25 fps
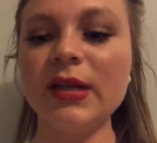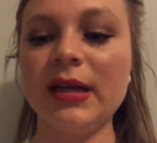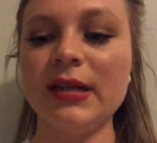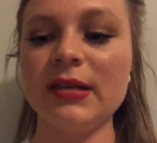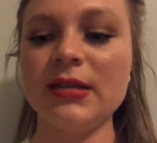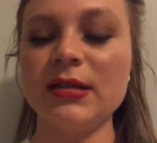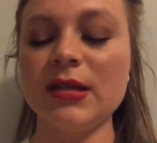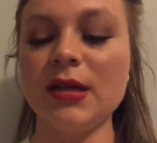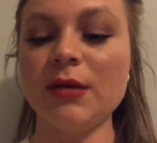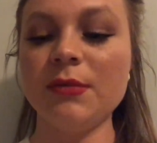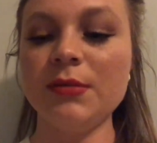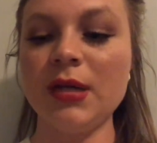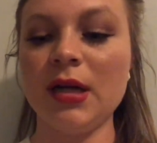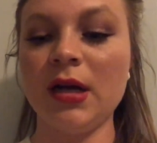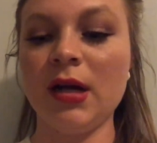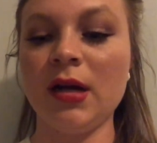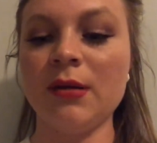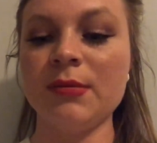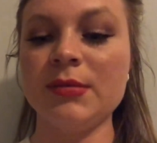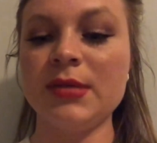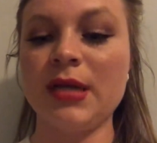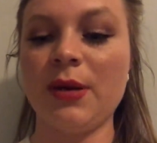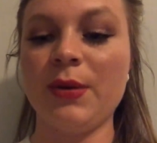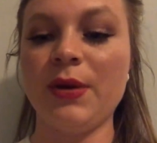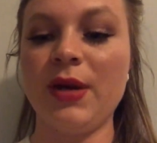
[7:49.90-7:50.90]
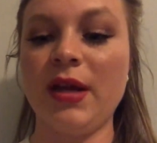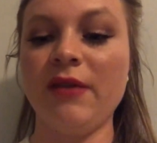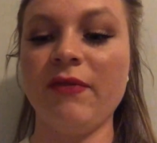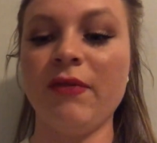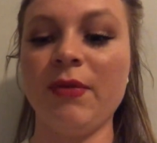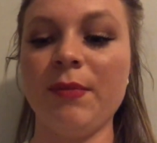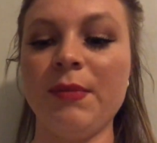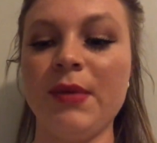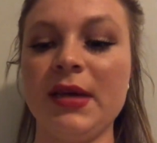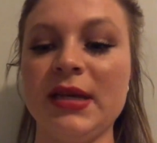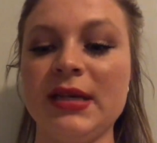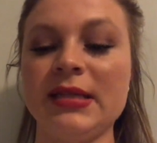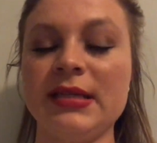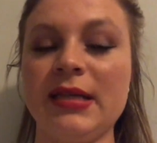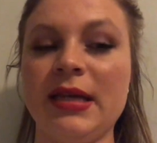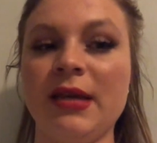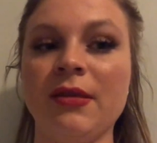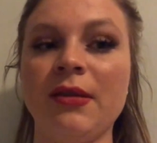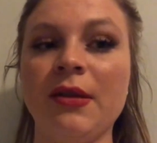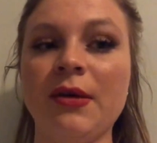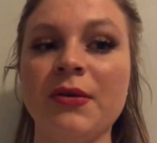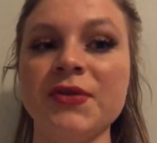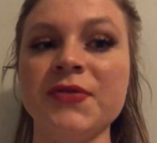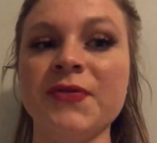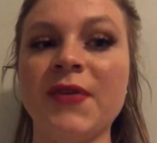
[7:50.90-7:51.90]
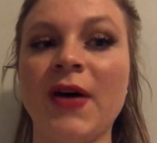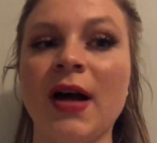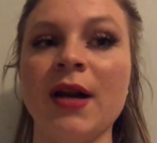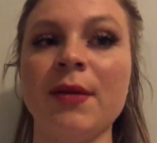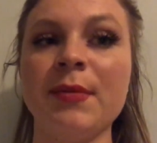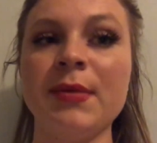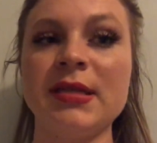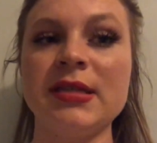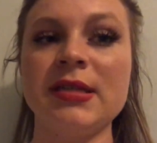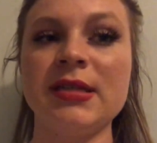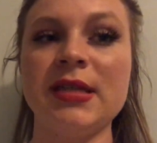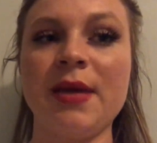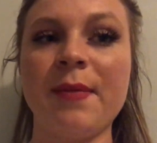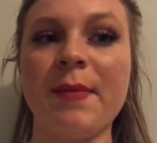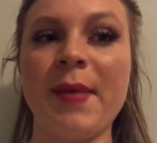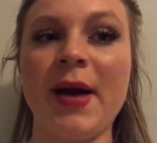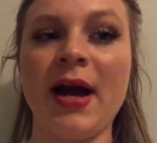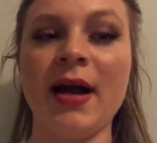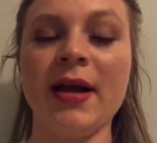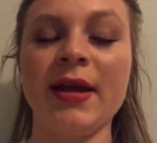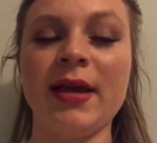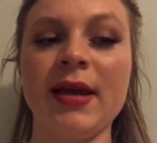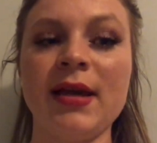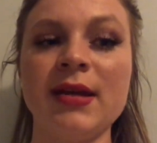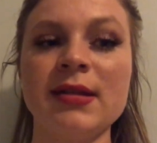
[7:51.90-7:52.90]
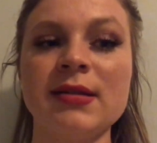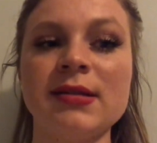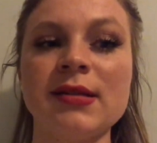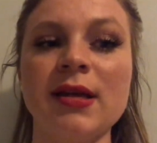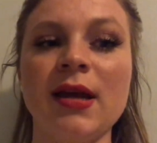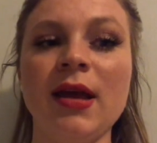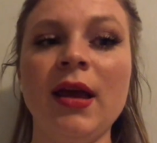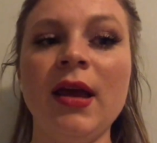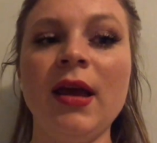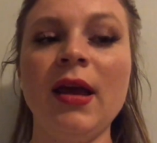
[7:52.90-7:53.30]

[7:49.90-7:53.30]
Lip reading: And sometimes I would even mix in those vitamin C packets.